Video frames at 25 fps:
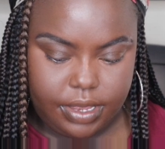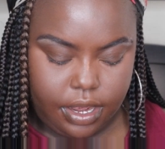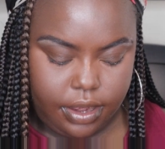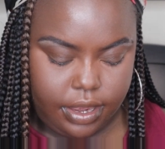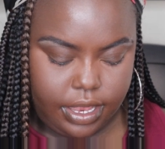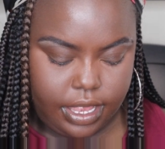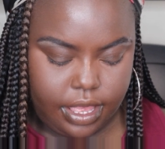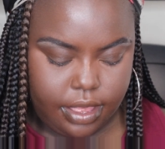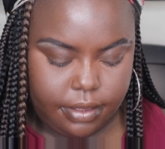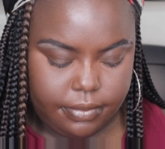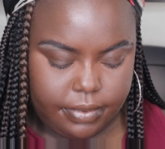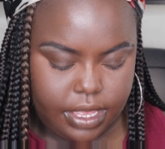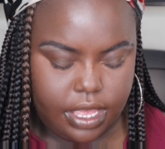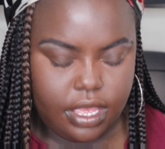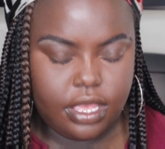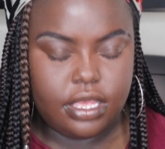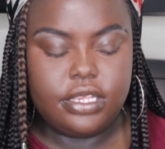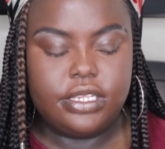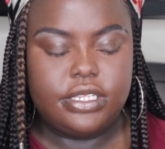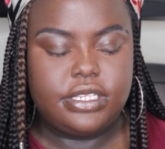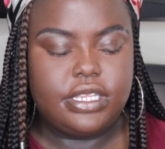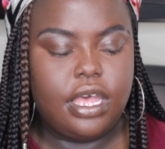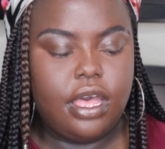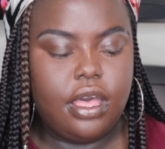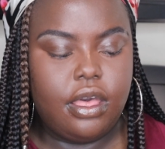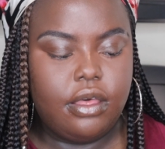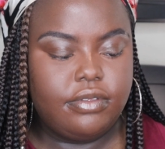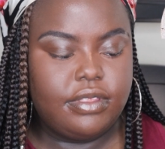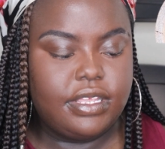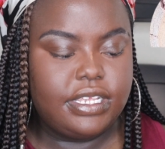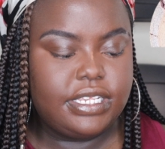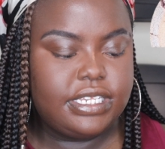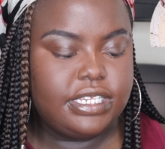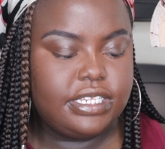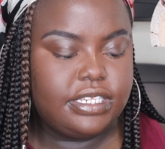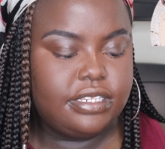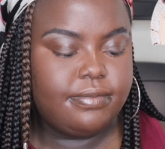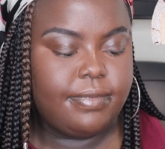me hurry up. So
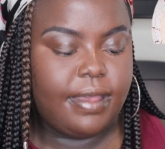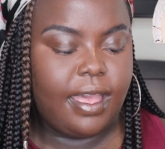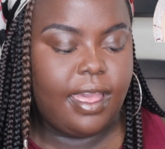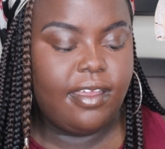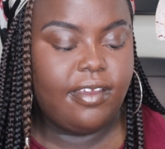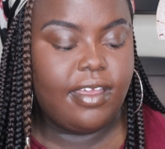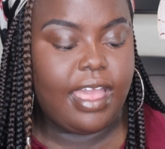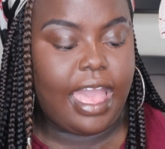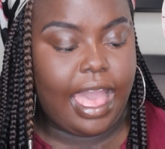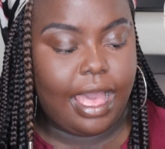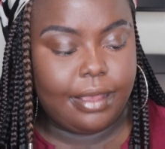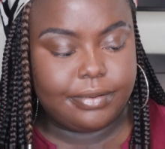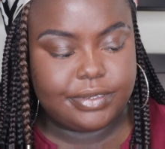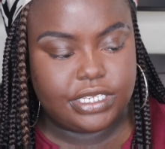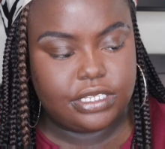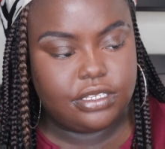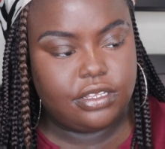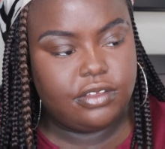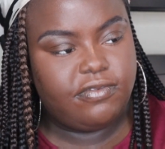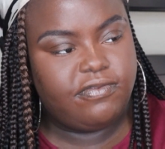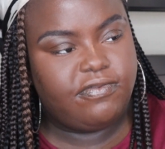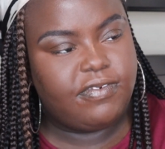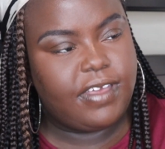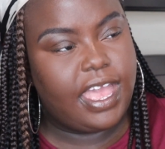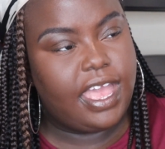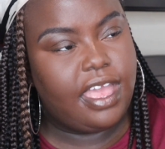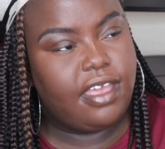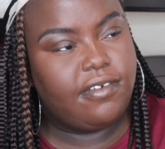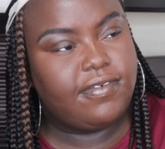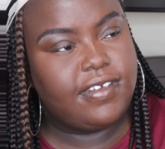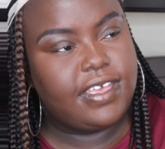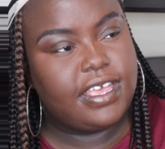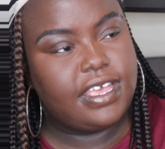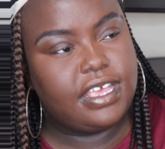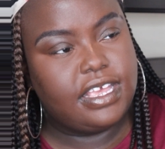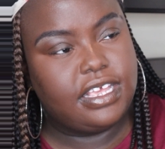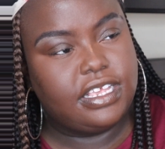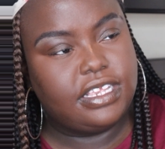this is my absolute
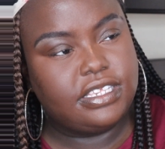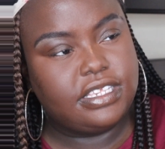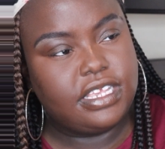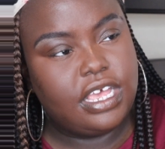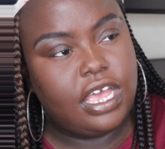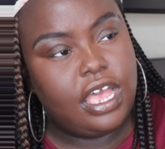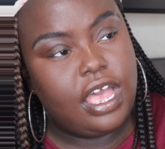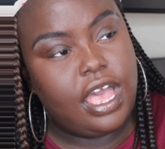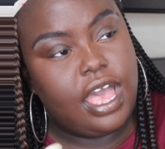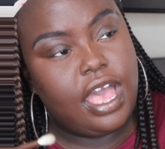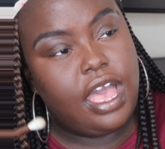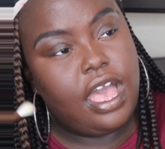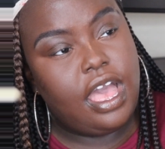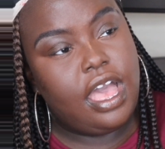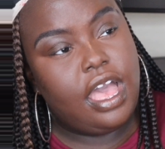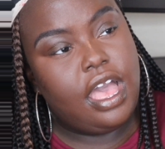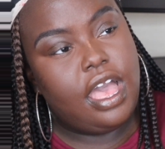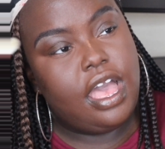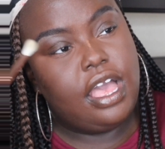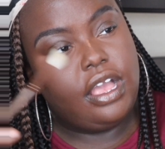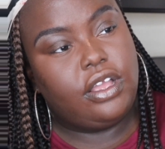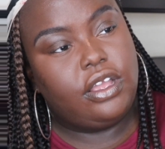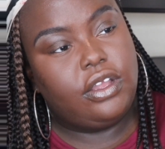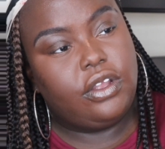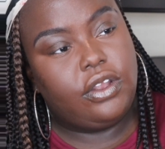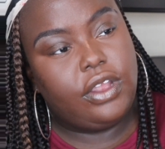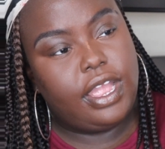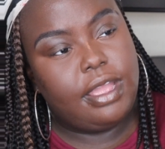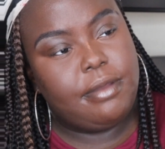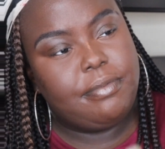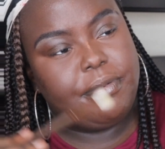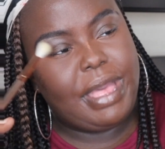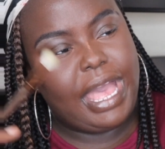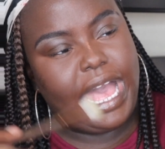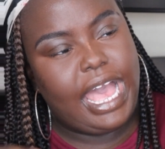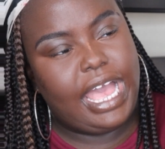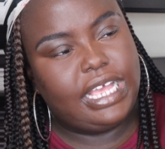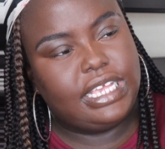fave. It is
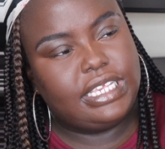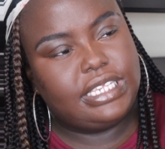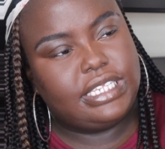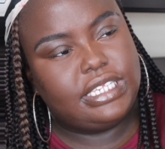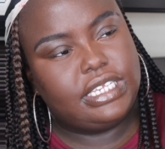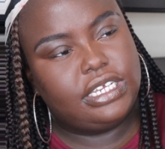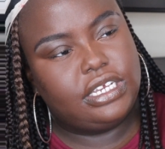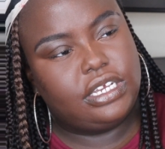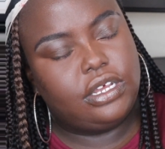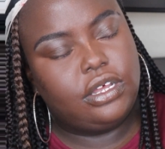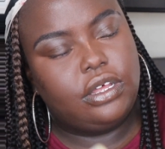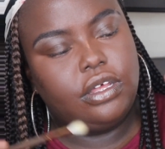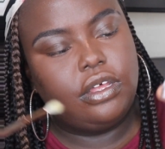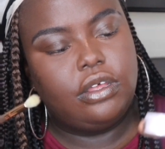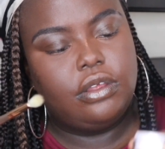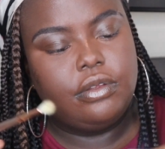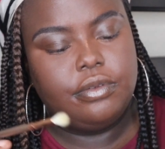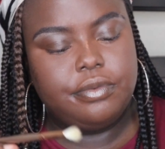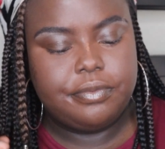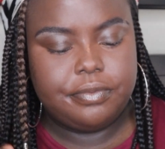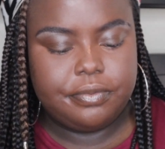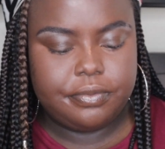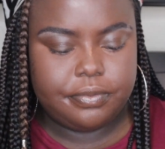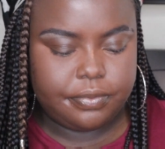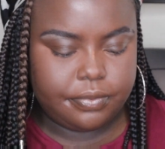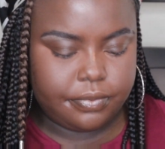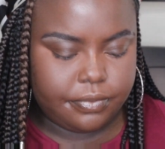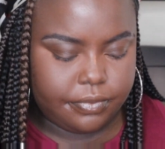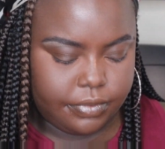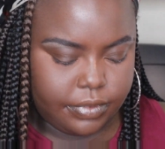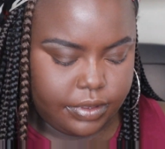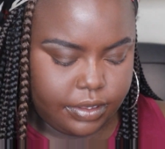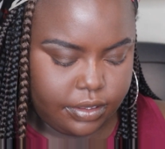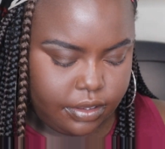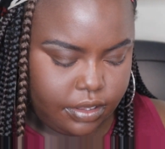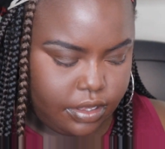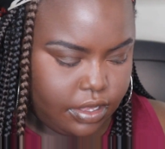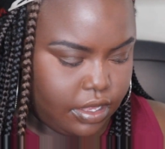Grape Icicle
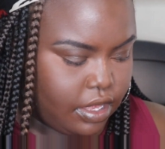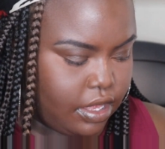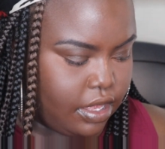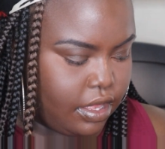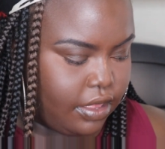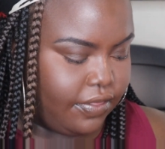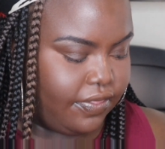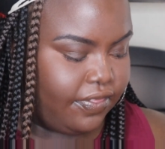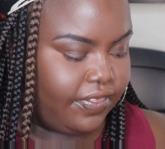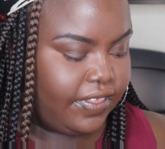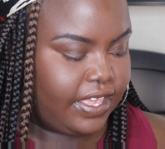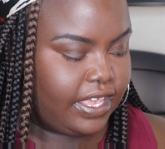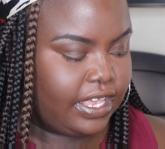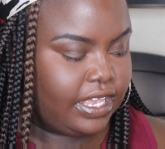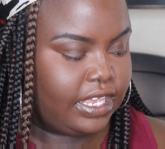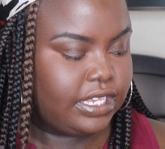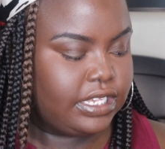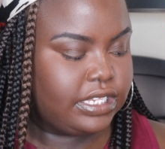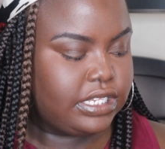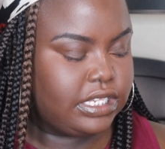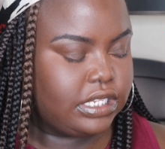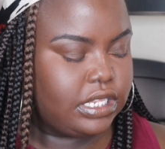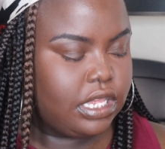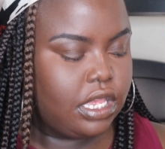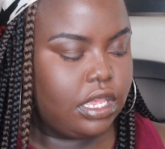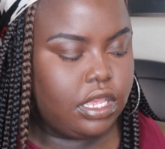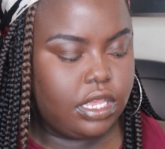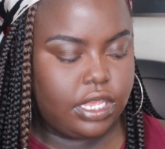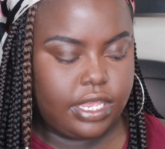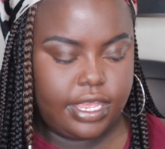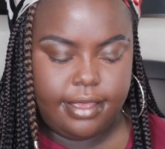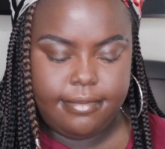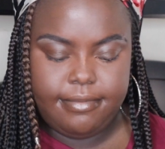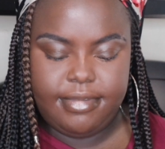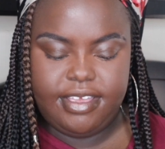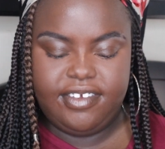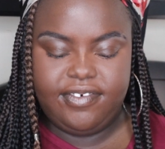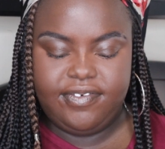these
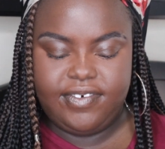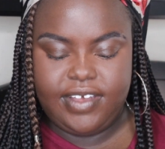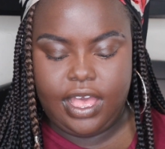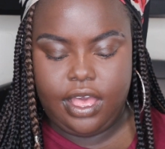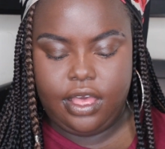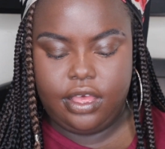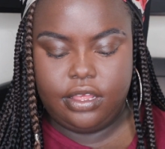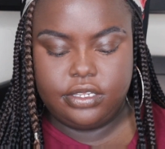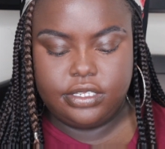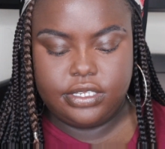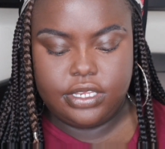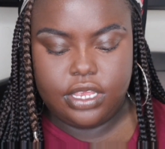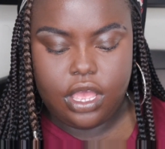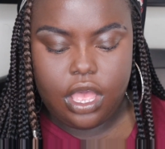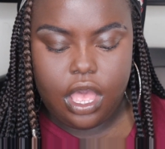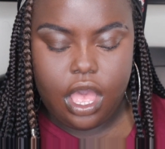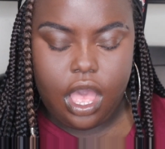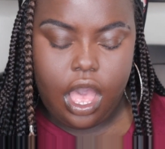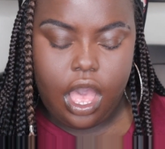can be found